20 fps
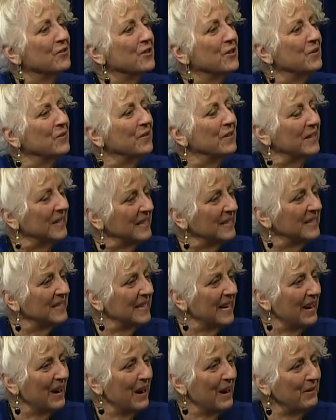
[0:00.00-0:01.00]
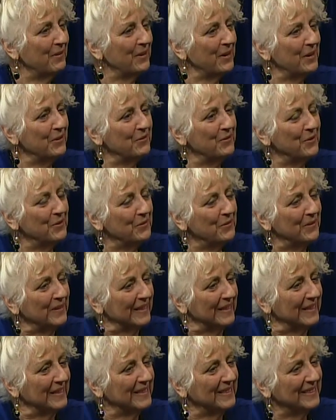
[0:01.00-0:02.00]
doing this. Now, how are you
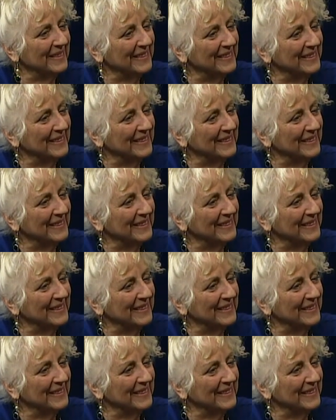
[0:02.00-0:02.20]
doing this?